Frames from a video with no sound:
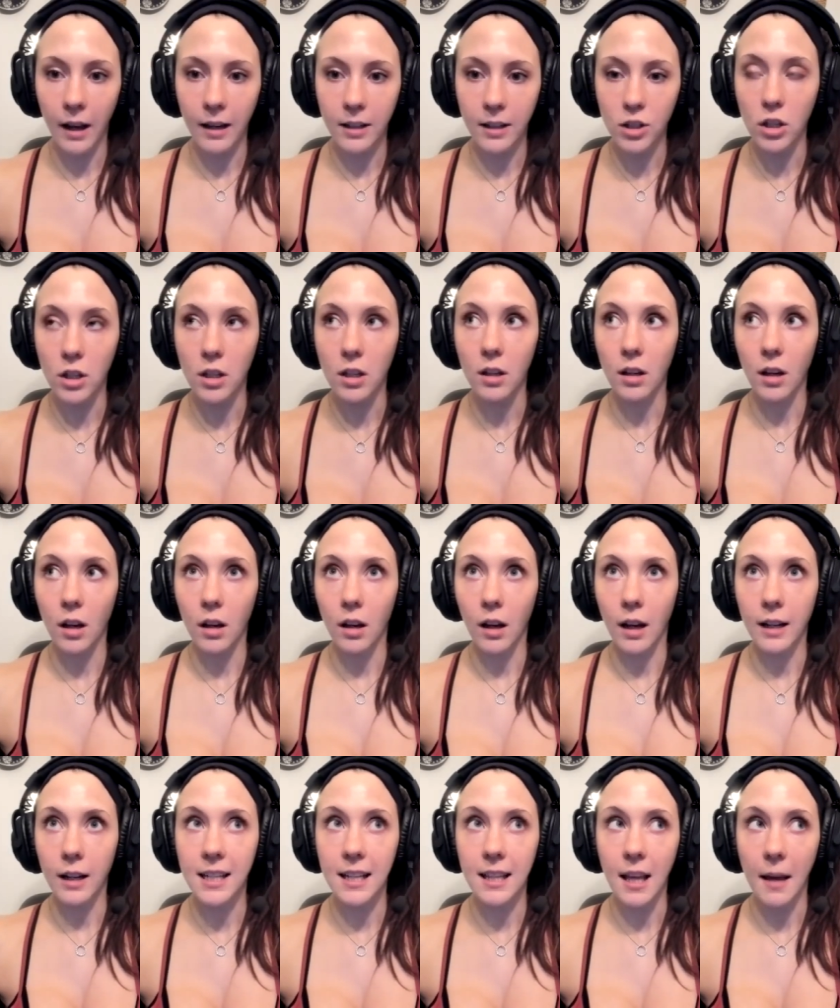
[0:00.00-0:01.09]
actually,
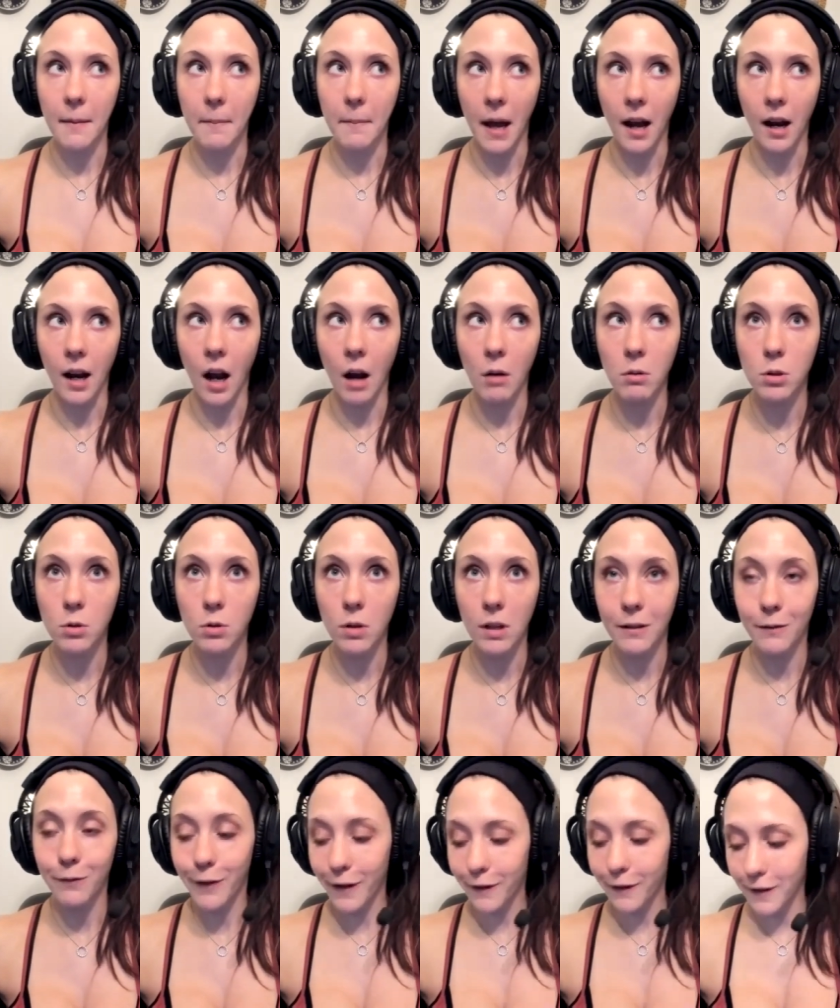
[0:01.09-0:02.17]
I take that back. I was
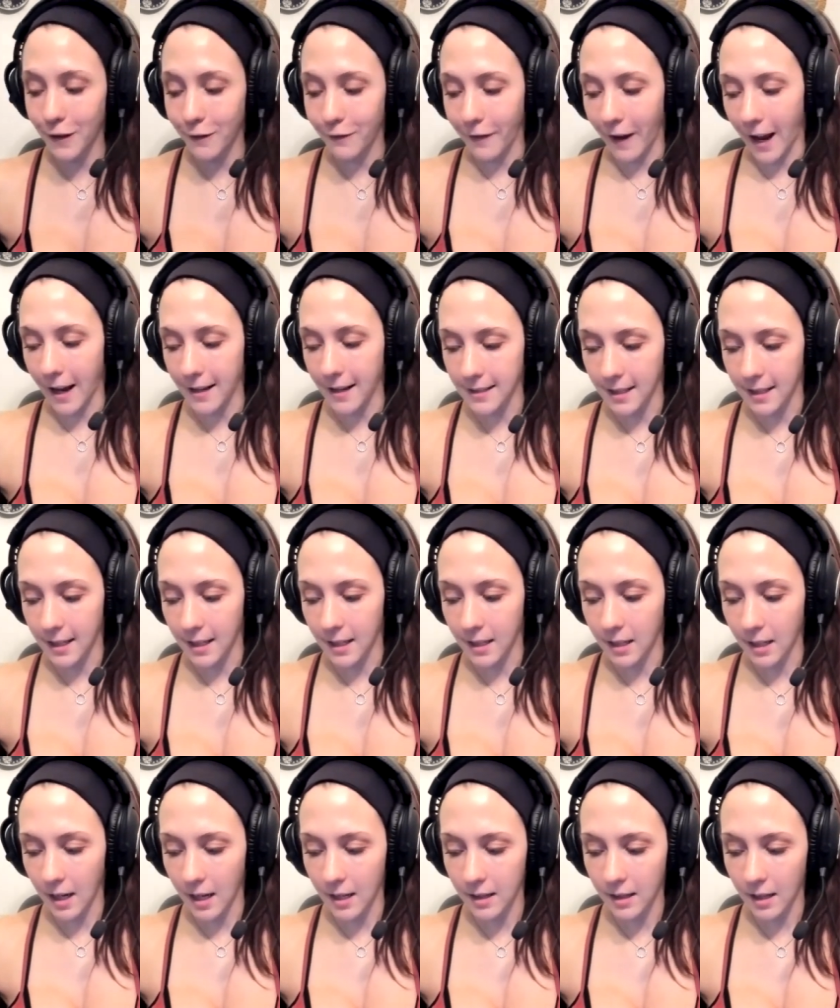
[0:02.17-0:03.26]
doing 50
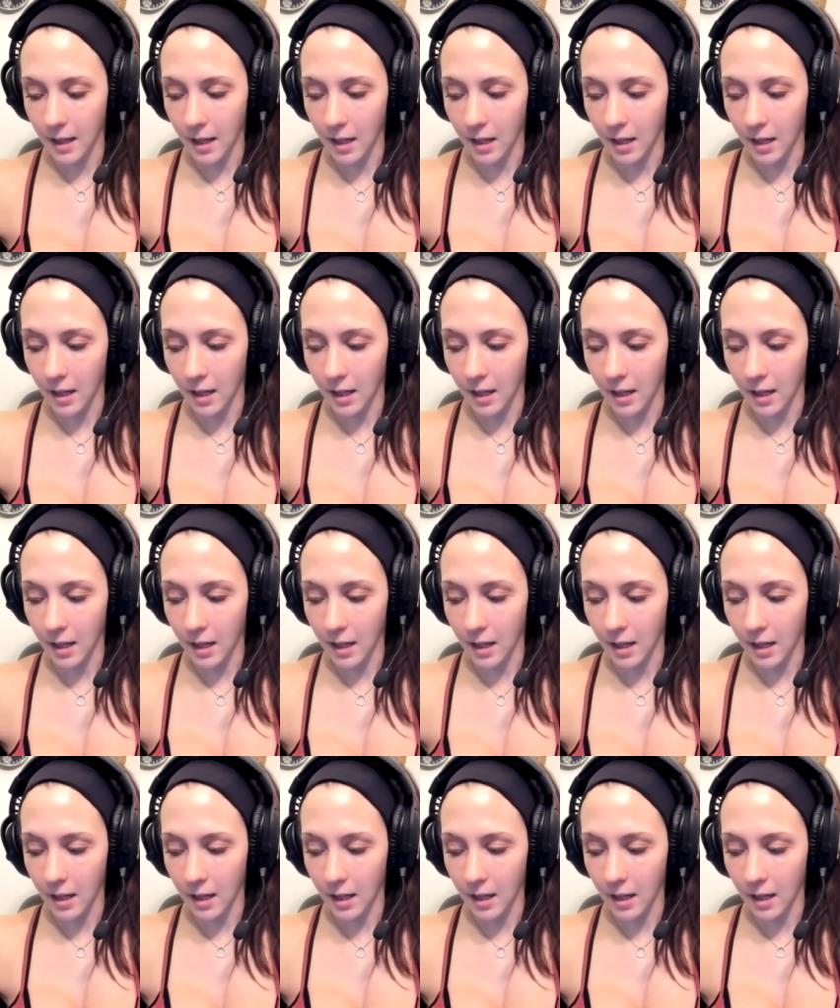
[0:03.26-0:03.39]
fasted and